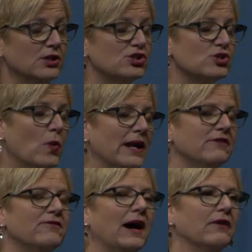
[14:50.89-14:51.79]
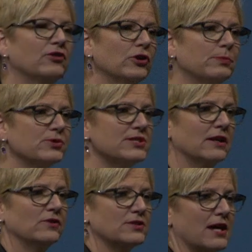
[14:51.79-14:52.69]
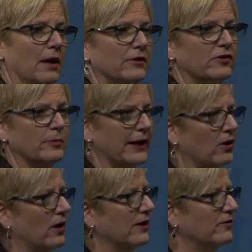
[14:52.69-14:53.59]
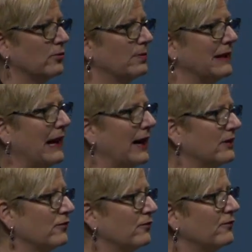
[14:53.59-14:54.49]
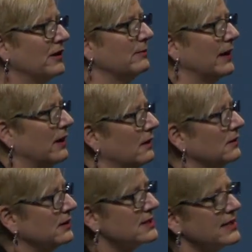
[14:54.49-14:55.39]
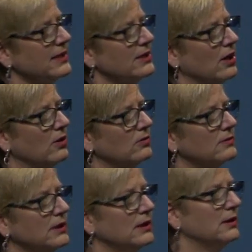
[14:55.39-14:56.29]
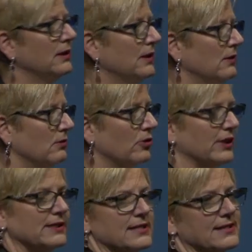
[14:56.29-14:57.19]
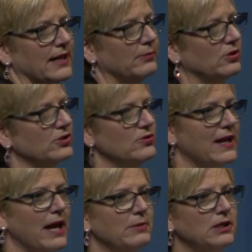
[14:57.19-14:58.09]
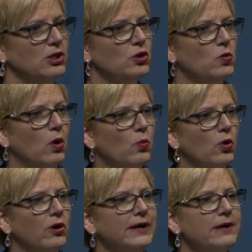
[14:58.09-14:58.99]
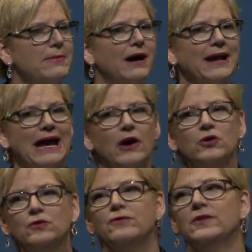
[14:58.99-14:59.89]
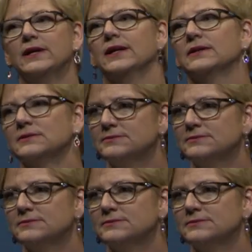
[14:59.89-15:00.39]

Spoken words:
30% of your time if you're minority, if you're black, if you're female, Latino, learning disabled, you name it, you are worried about how you fit in.